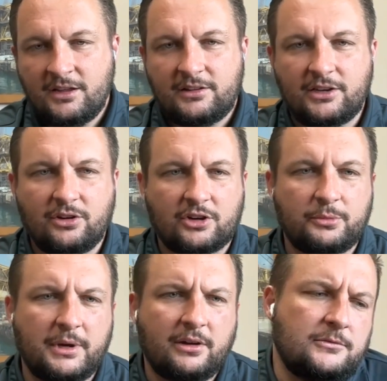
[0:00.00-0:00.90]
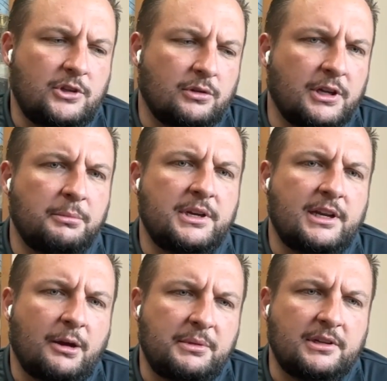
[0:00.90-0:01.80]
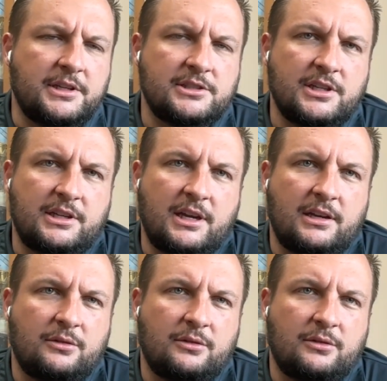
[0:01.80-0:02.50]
they talk about, limiting how many leads they get.